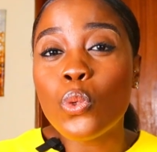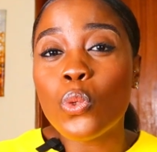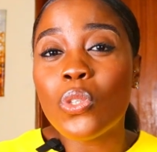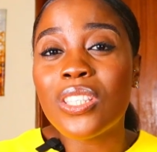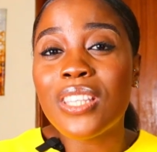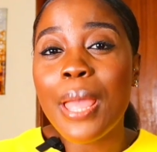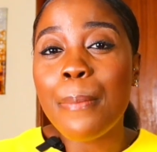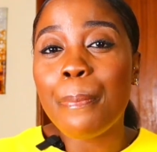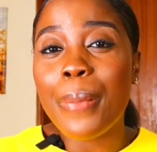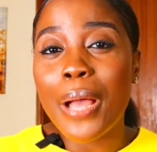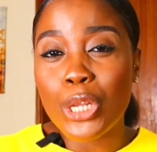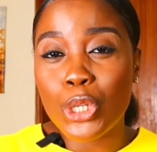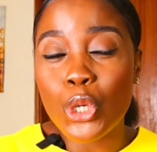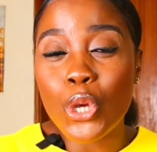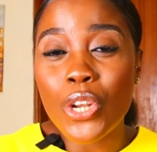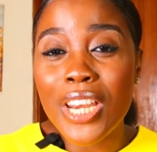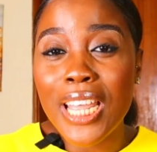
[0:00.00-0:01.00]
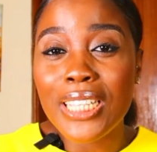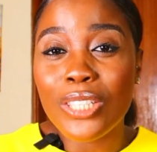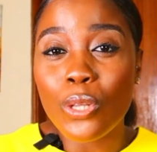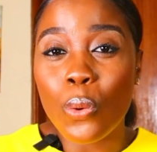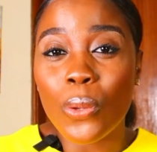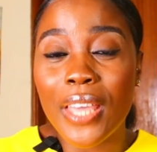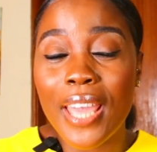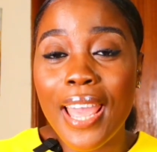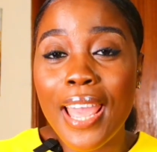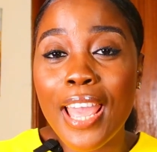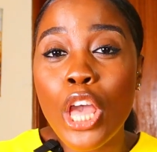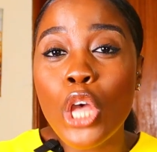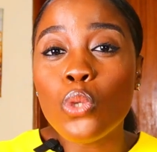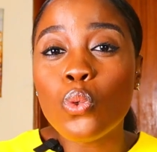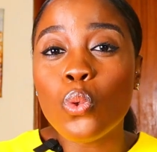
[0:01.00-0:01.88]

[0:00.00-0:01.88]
to stay passionate, okay?